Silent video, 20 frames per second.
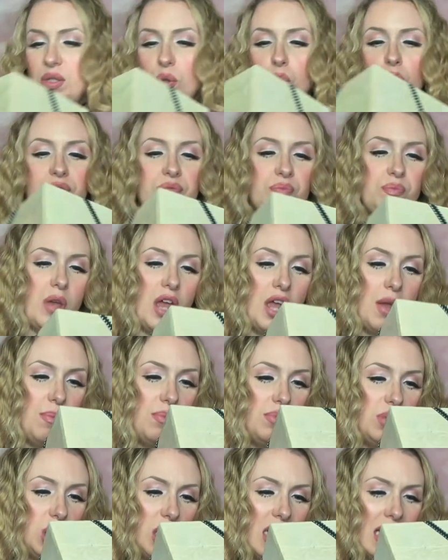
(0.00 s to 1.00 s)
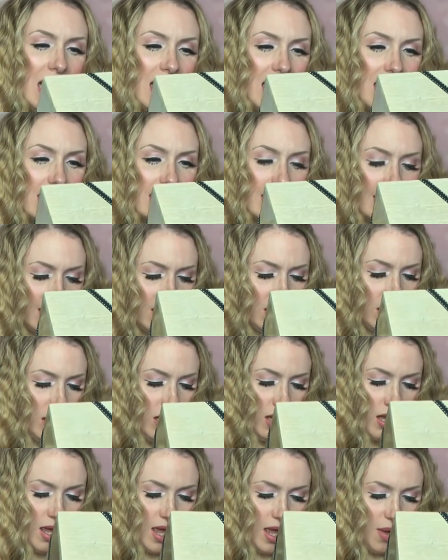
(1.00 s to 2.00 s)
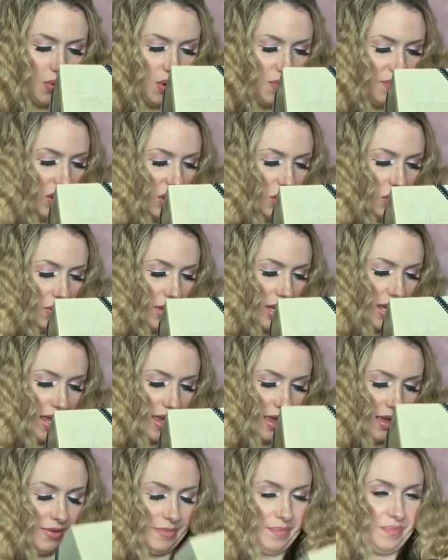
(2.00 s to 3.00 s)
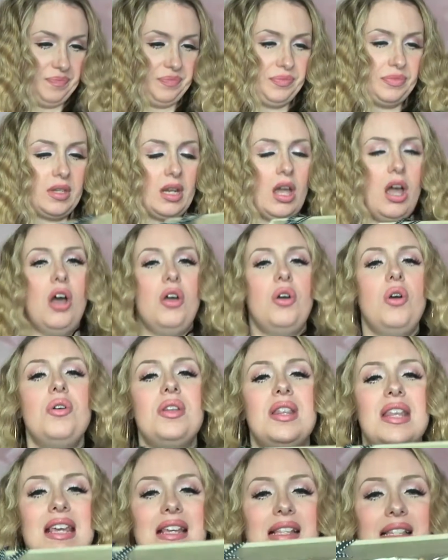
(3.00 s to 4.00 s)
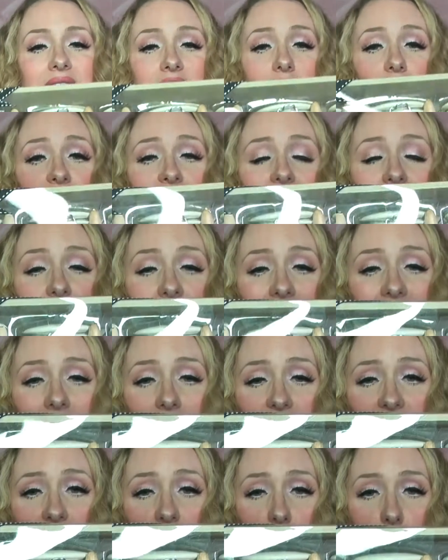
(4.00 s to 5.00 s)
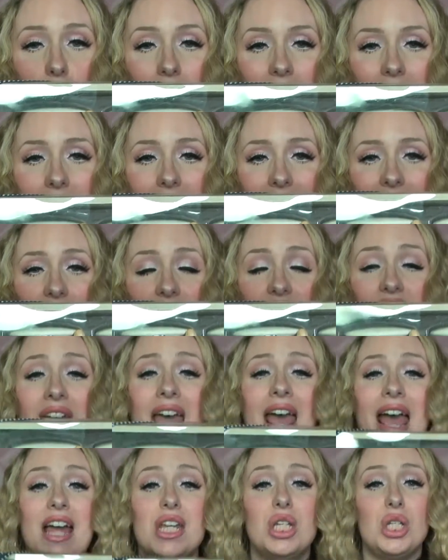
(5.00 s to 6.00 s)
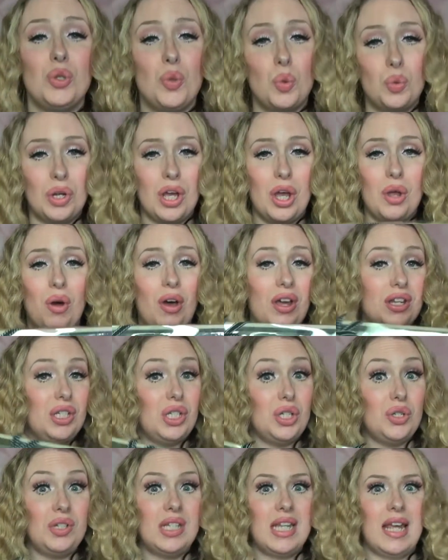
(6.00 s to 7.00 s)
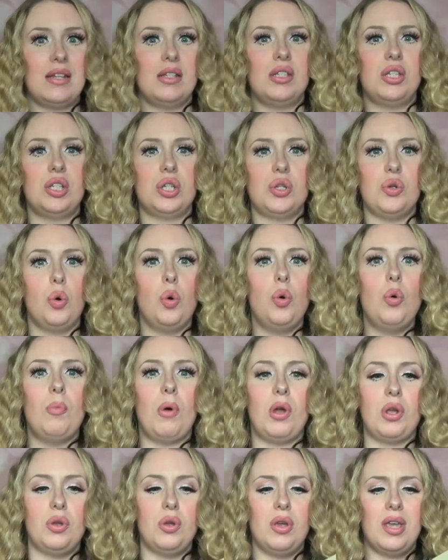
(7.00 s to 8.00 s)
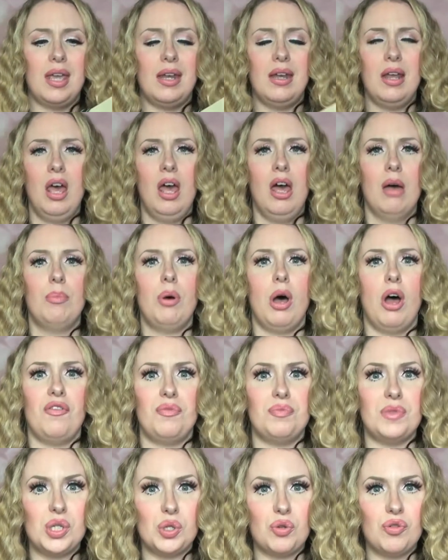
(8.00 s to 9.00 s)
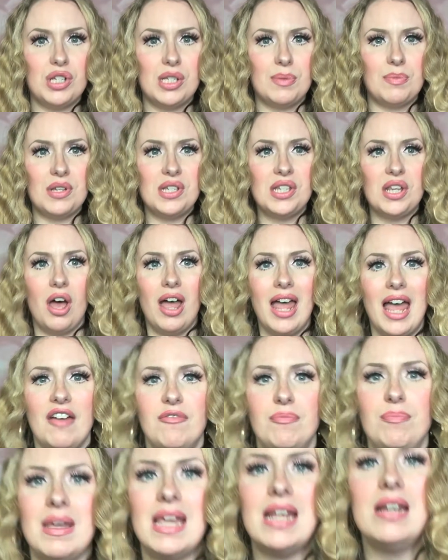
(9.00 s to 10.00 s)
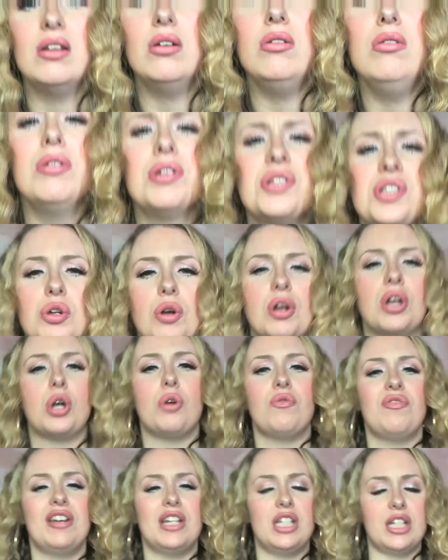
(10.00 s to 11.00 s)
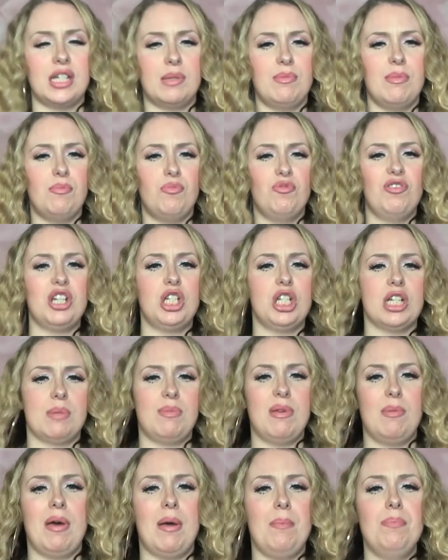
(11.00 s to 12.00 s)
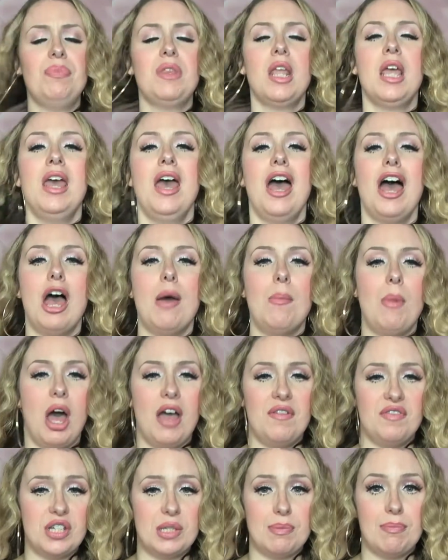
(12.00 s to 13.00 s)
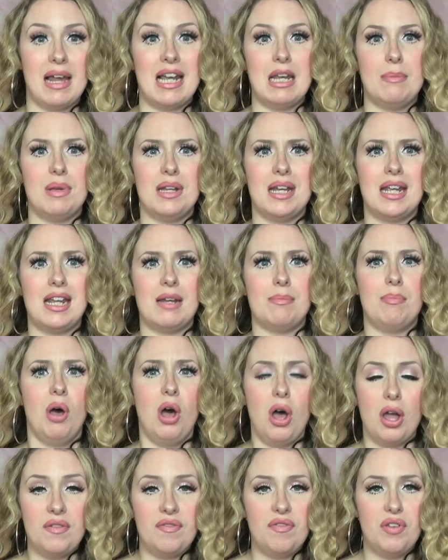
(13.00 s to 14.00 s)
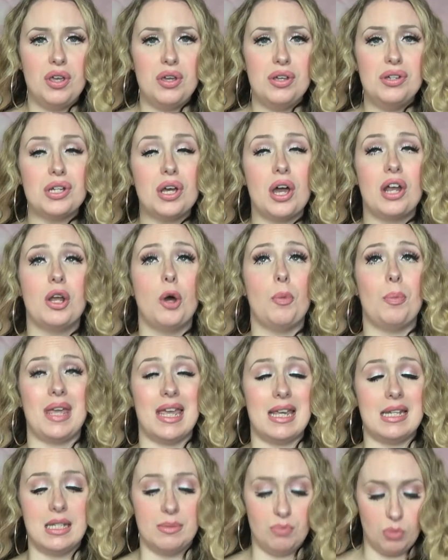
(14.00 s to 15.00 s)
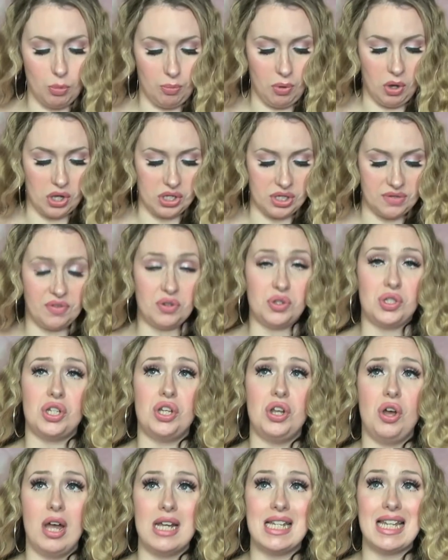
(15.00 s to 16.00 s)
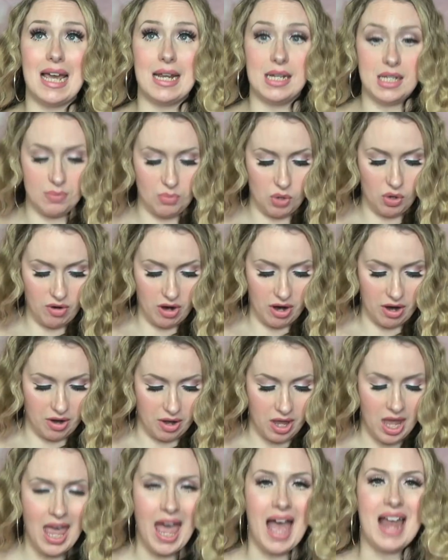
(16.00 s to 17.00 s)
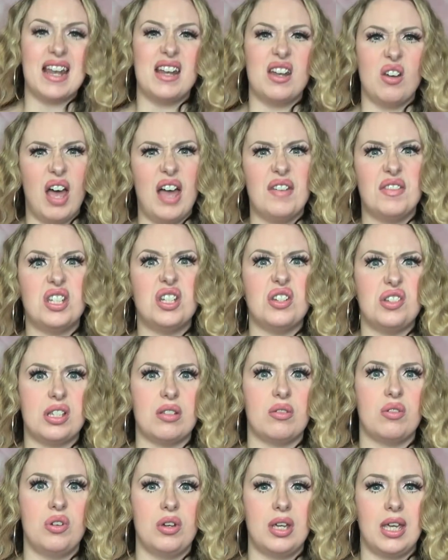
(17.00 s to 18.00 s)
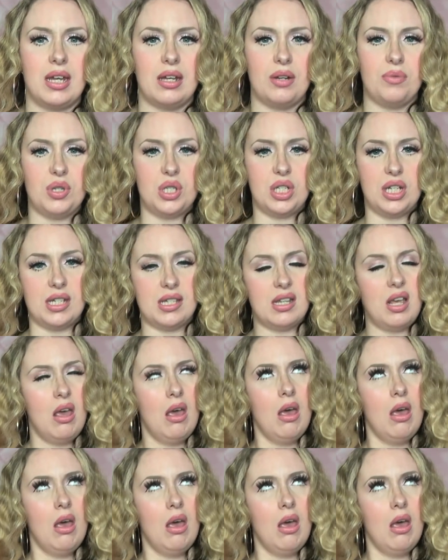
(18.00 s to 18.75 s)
sort of chilies. What have I got here? I've got this, and I really, really love like cooking stuff. As you all know, I do tend to do all my cooking, apart from this Christmas. I have been, oh, sorry, I've got to readjust my bum. I've just mainly been eating party food, and I'll be eating more party food tonight and tomorrow. And then I'll have to do some cooking, which is,